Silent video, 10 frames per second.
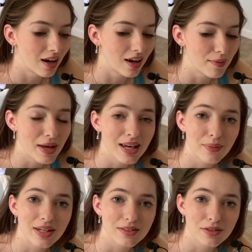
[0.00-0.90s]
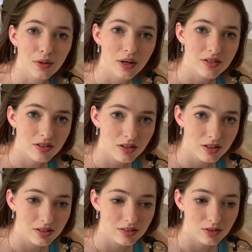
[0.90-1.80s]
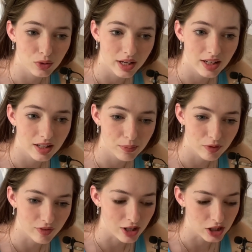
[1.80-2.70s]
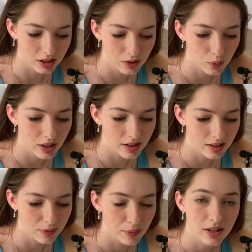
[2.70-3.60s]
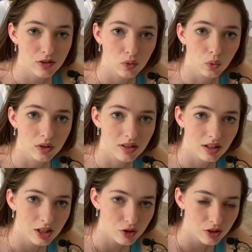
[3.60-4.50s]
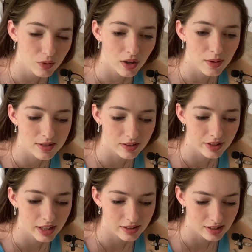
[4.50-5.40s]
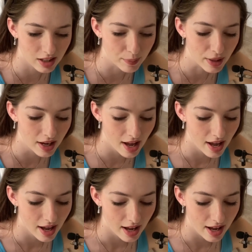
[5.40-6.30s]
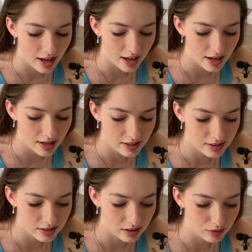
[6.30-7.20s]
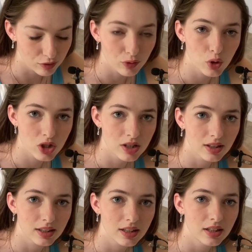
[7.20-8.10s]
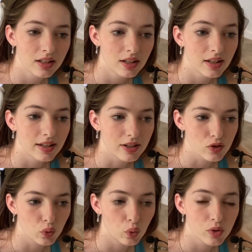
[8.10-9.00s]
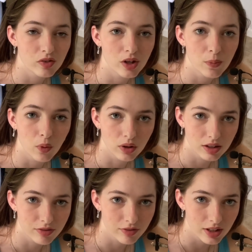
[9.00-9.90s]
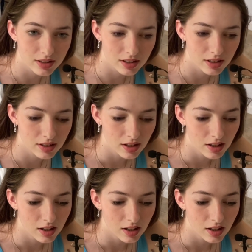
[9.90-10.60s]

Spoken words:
Anyways, so I started training professionally with the best school in the country where I was living at the time, and unfortunately, that school was very poorly funded.